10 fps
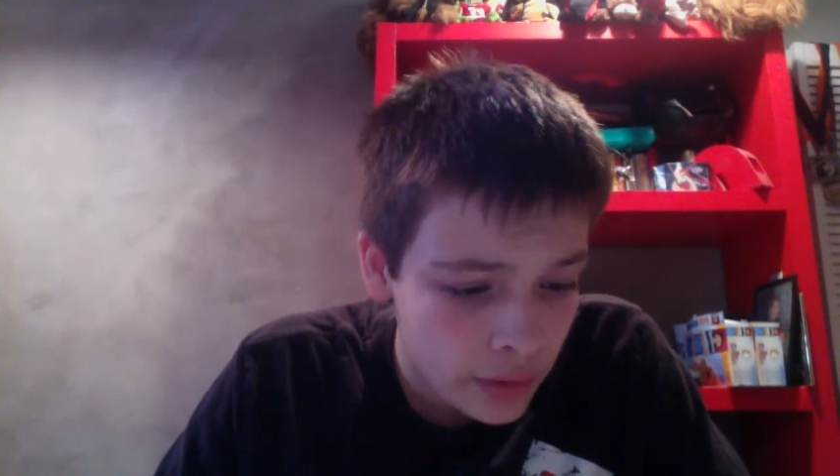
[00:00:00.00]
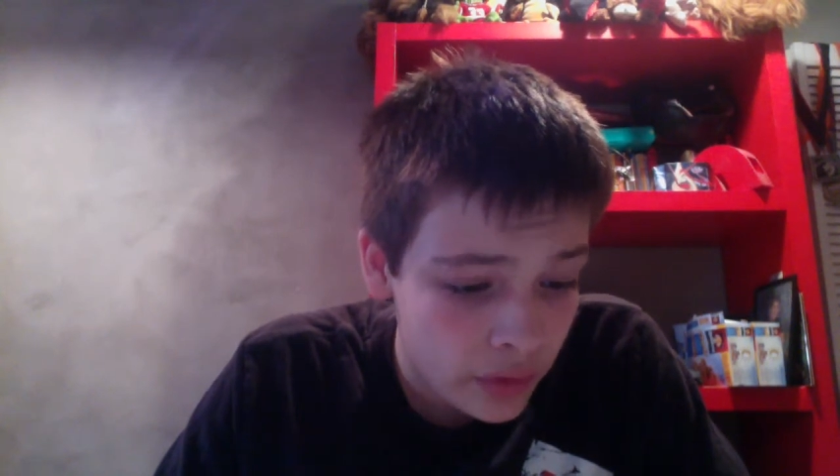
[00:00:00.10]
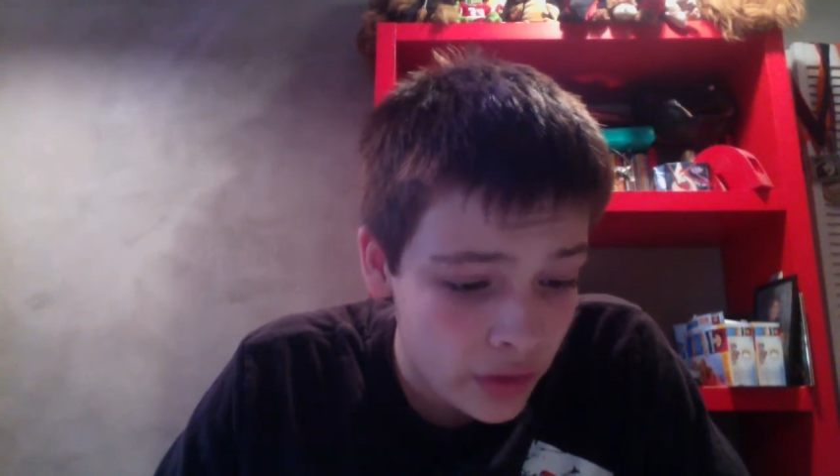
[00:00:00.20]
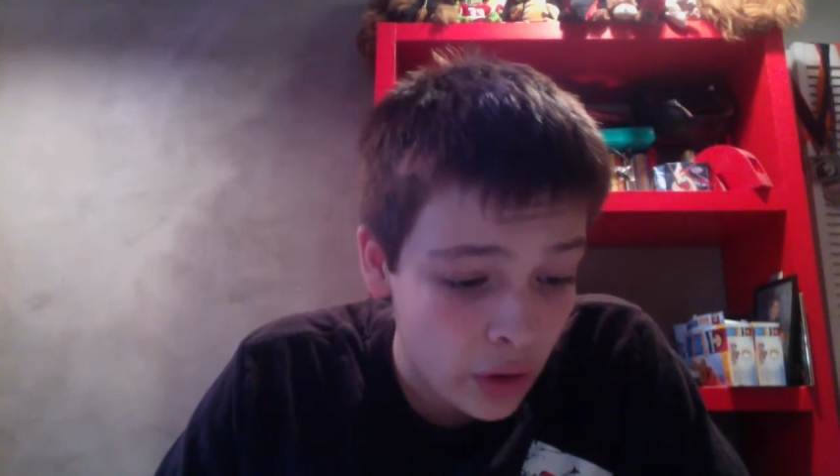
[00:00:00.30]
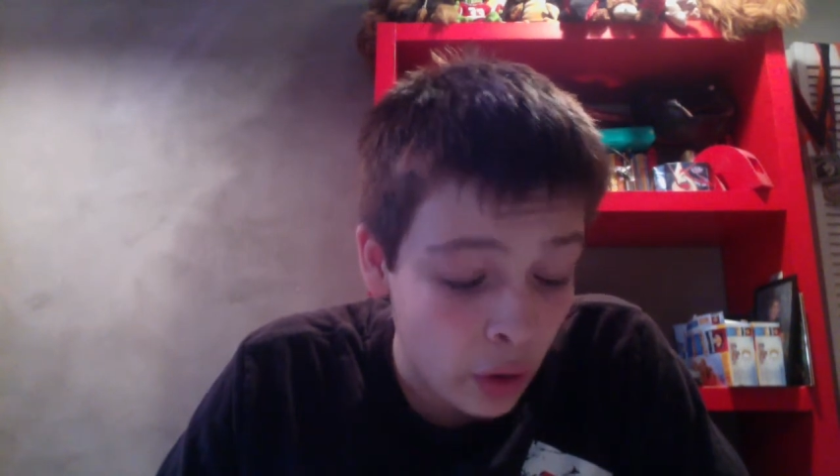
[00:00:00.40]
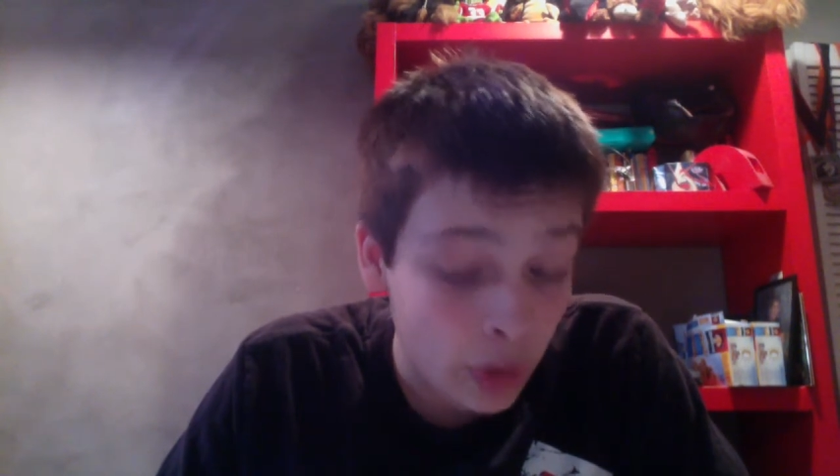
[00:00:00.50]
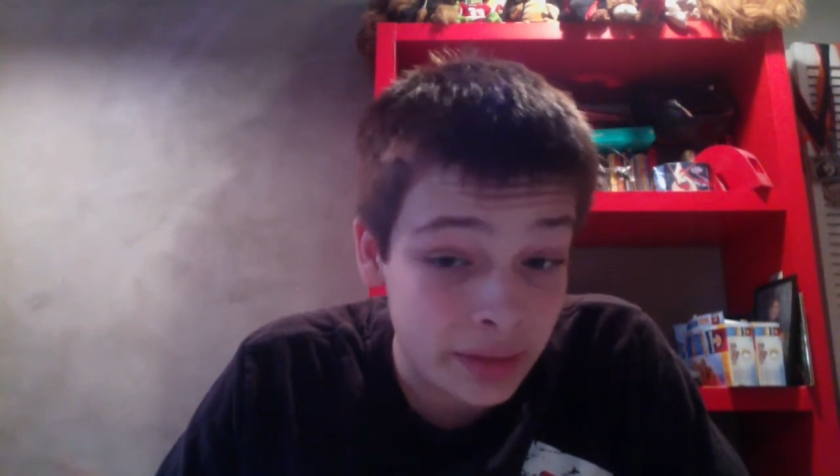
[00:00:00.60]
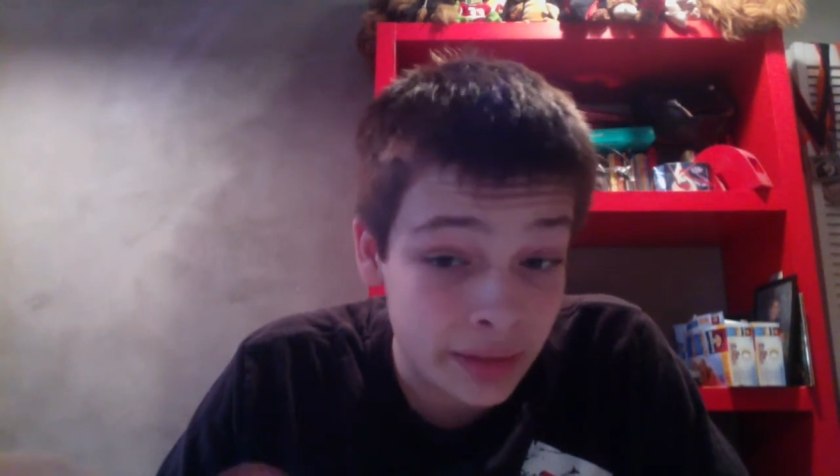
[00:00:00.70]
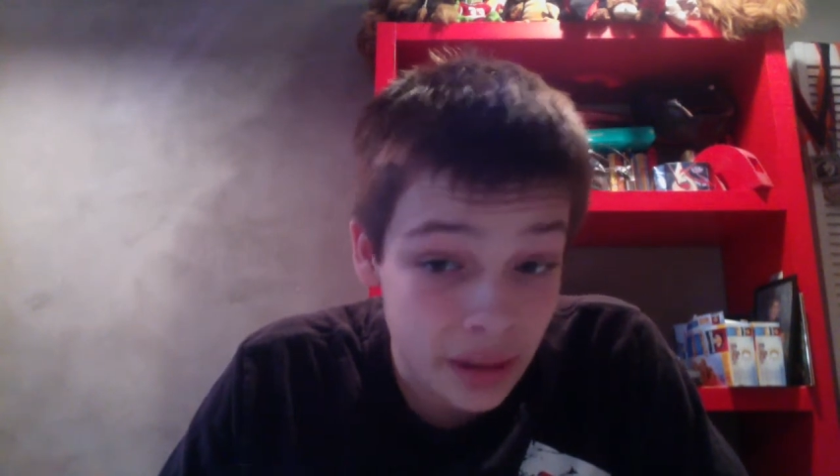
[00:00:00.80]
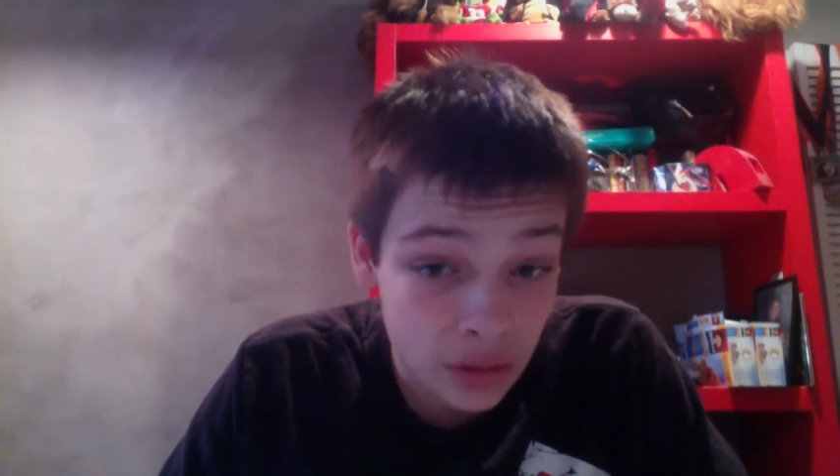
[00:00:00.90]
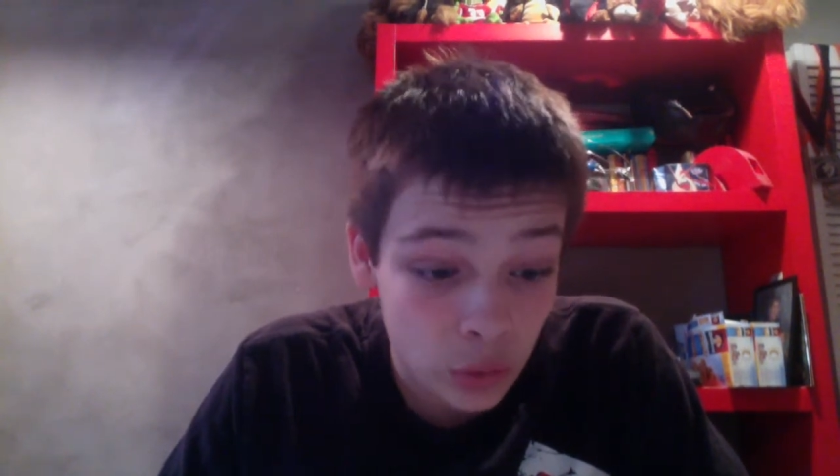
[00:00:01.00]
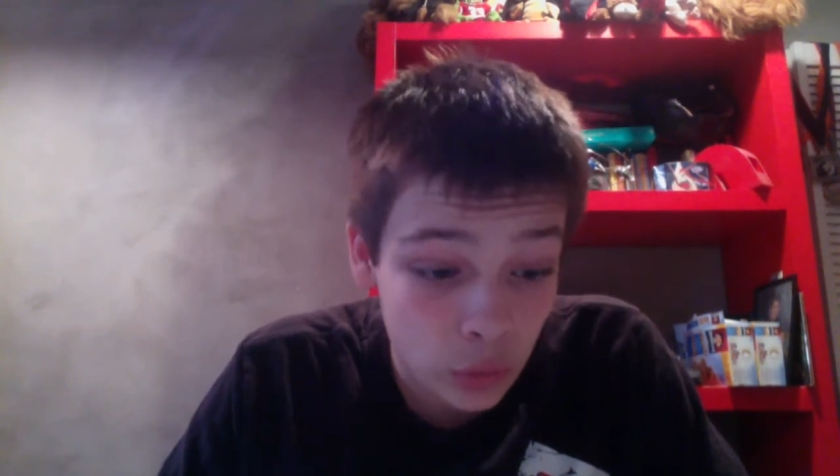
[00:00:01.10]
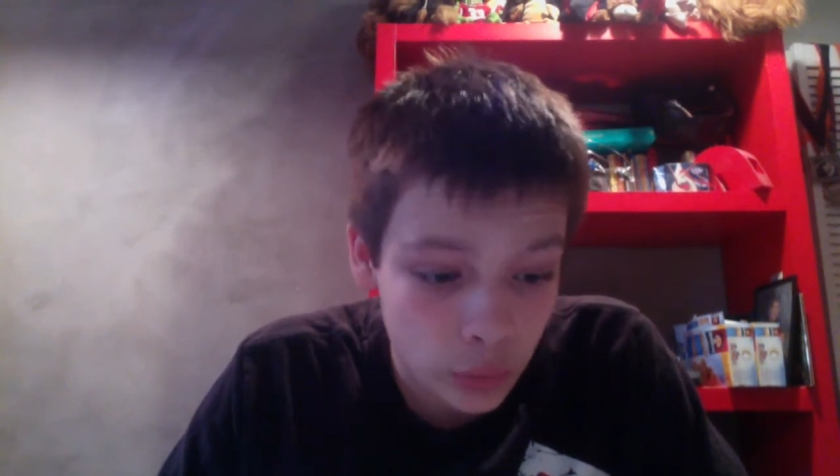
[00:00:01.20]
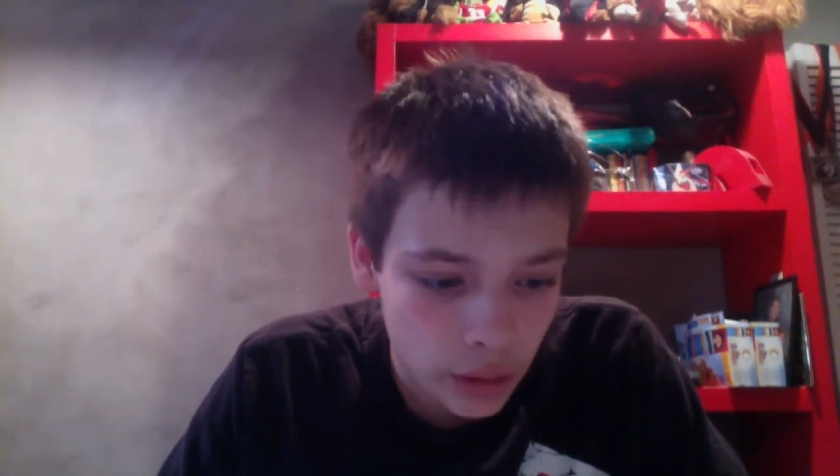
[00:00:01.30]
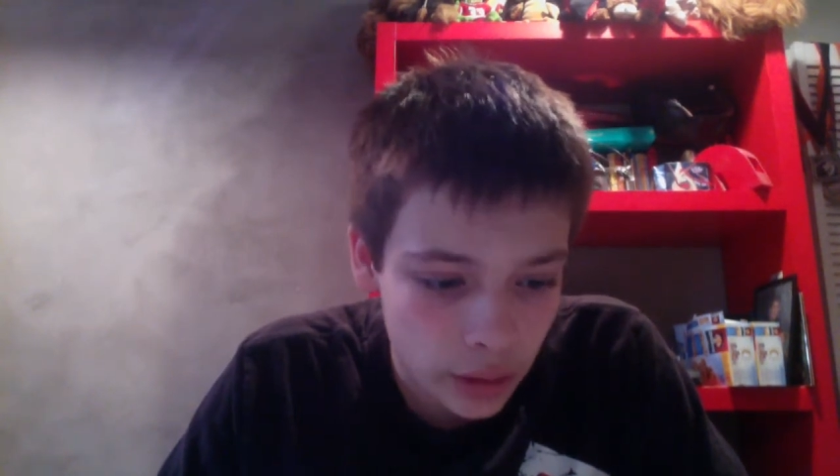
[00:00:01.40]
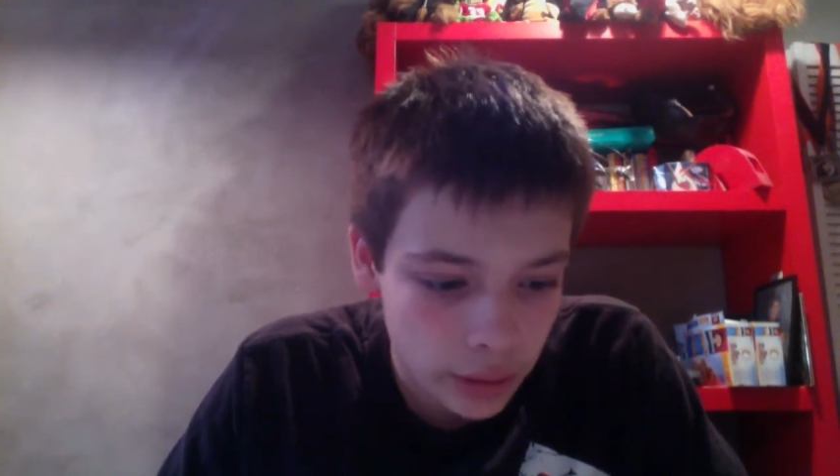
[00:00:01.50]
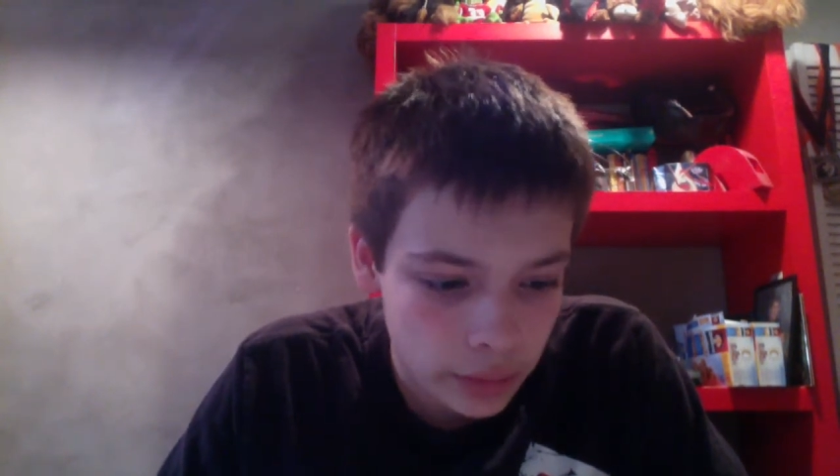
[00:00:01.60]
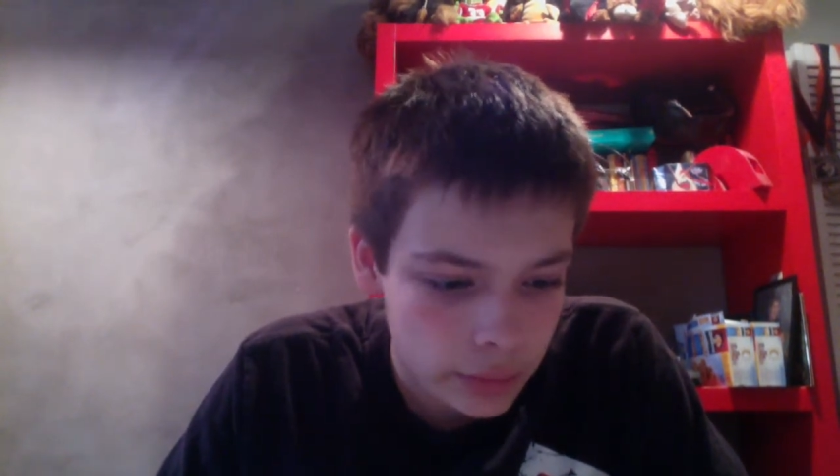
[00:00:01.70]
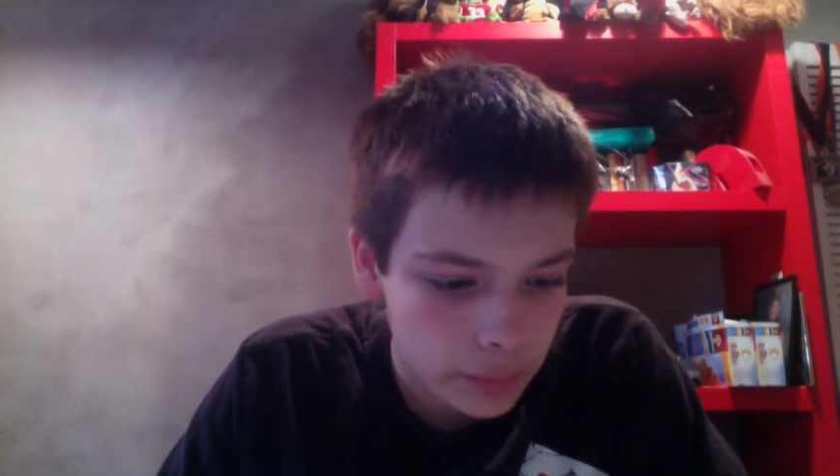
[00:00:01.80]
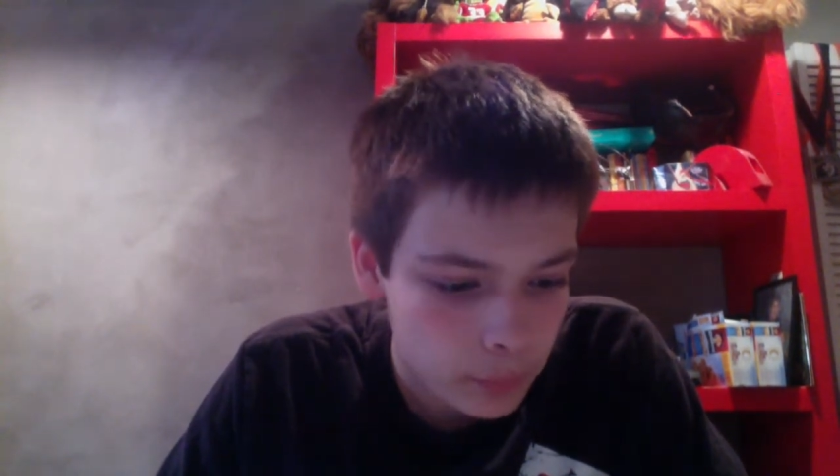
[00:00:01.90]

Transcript: they are identical in height.